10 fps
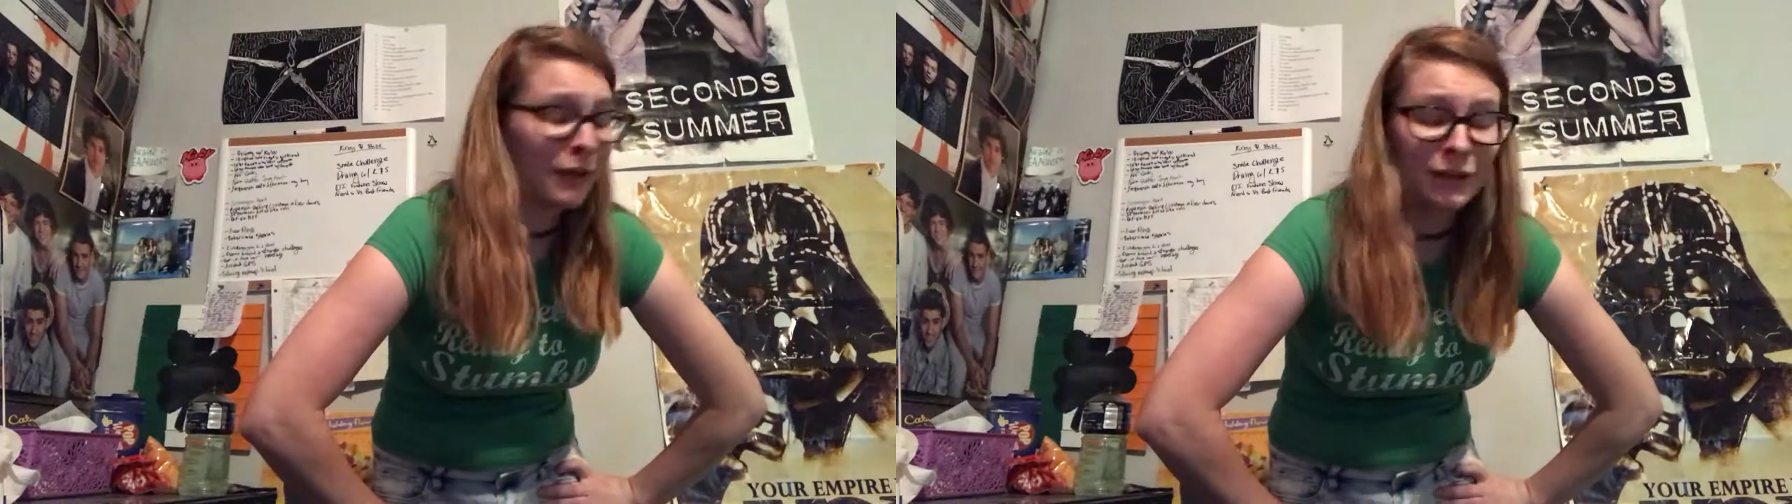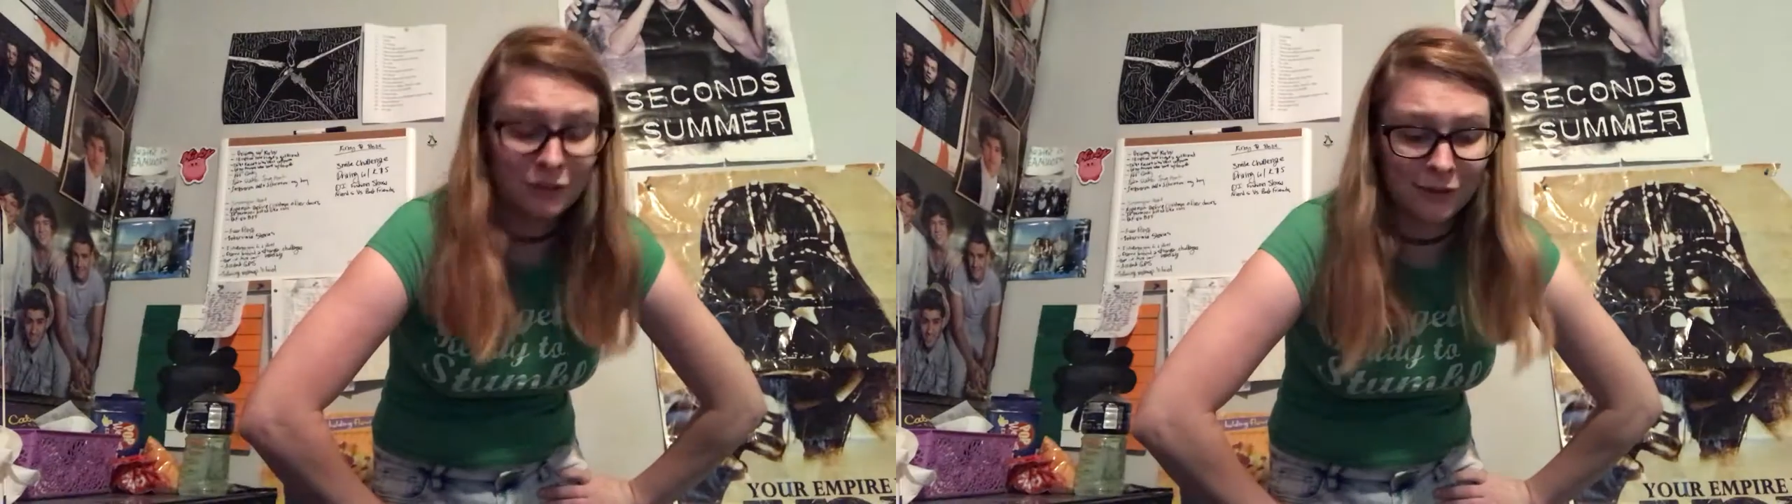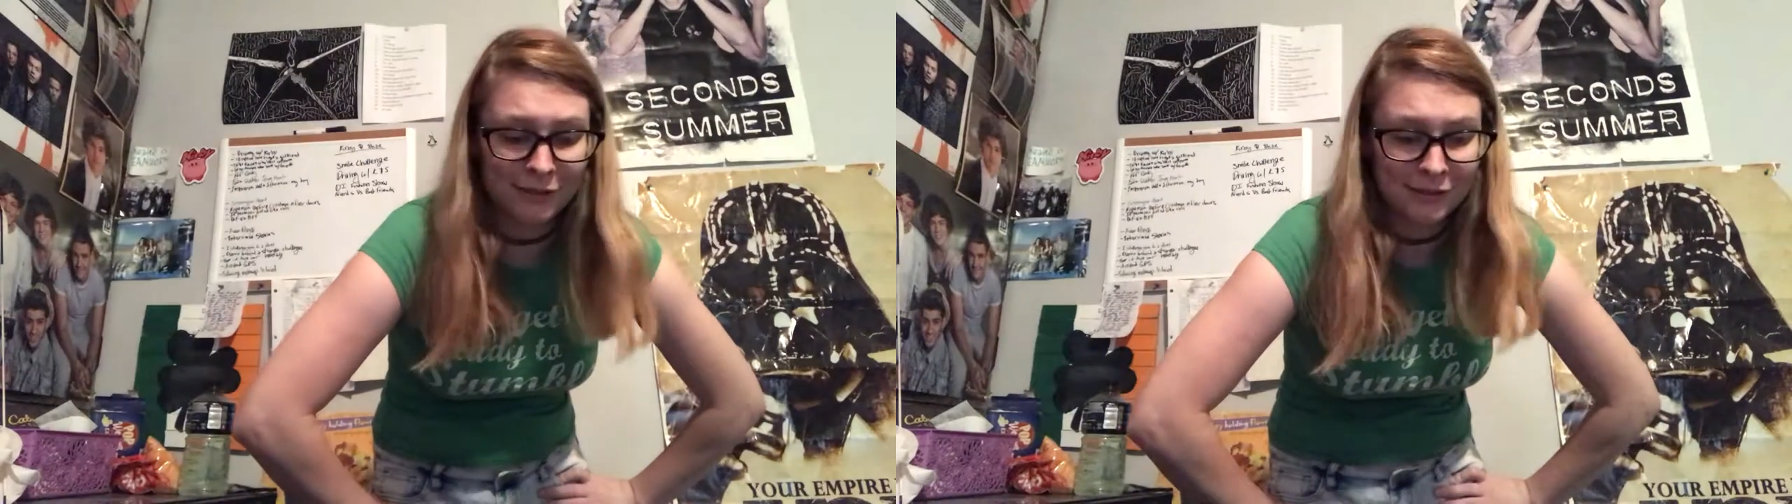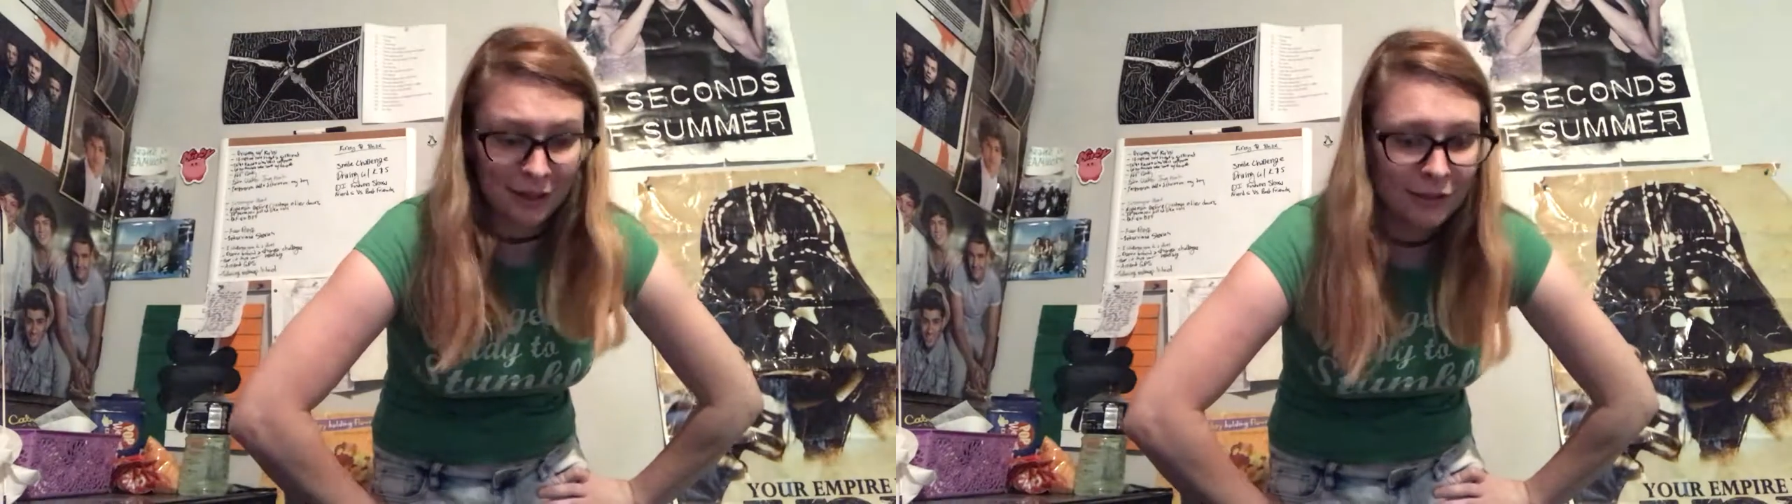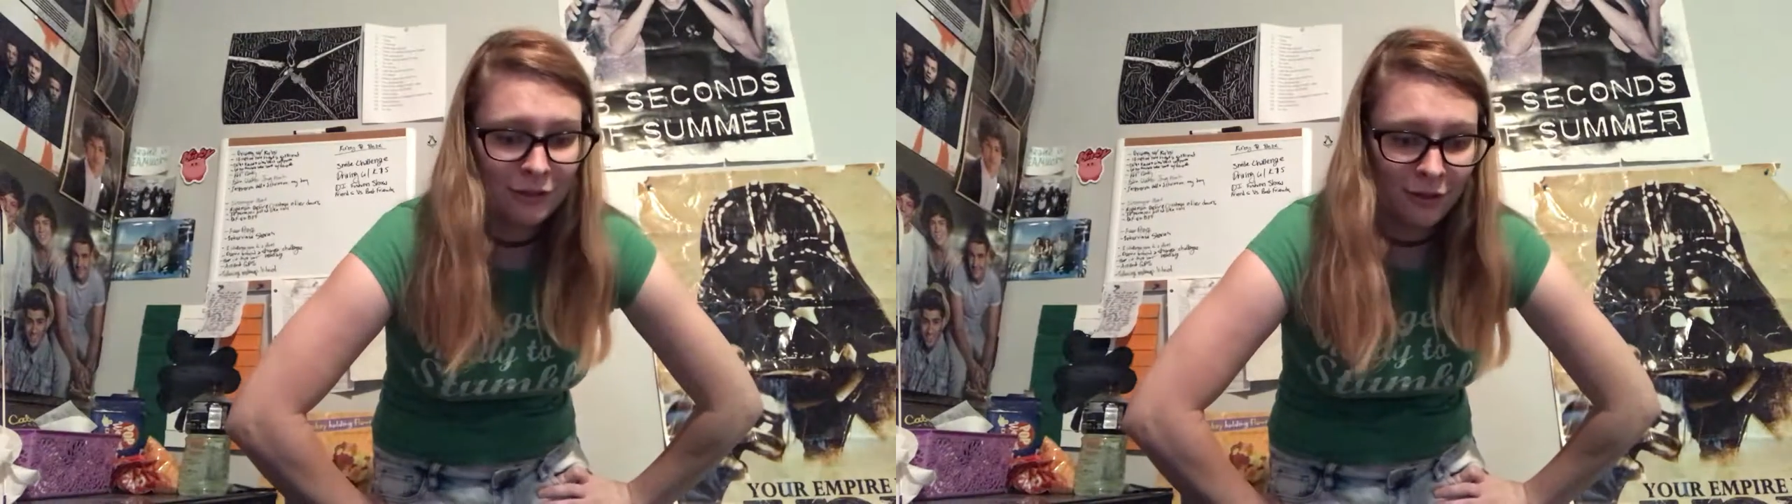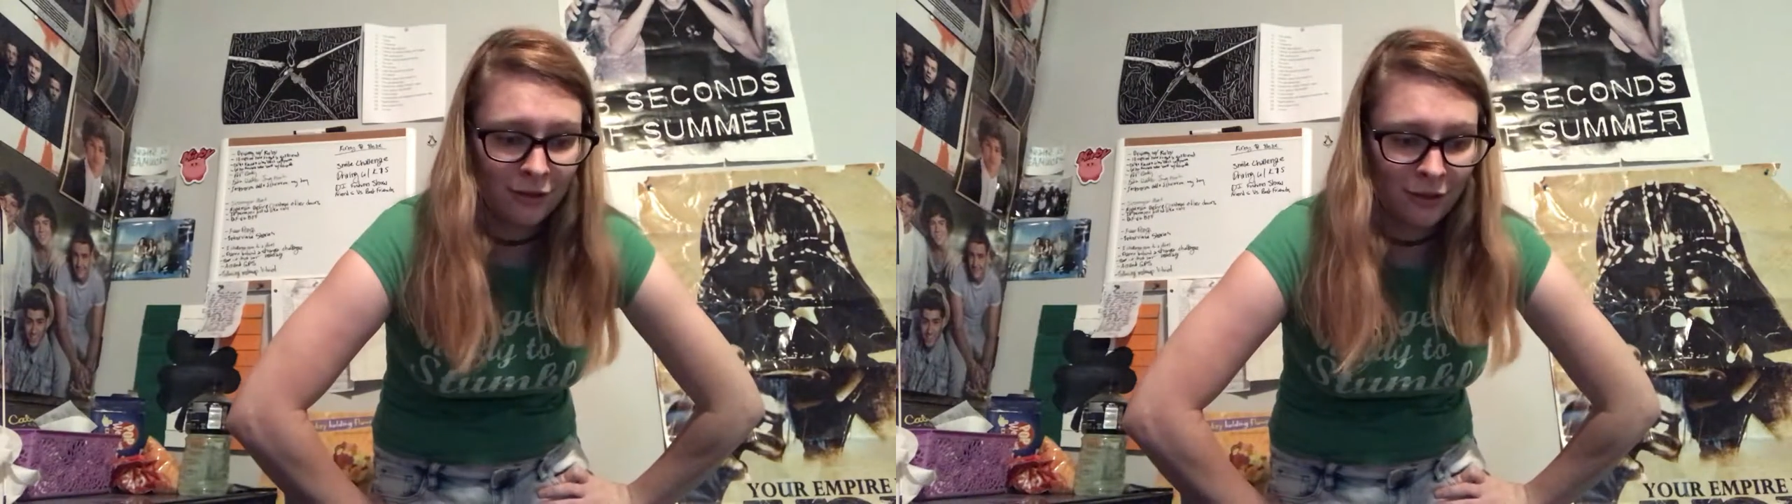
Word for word: I can do this. I can do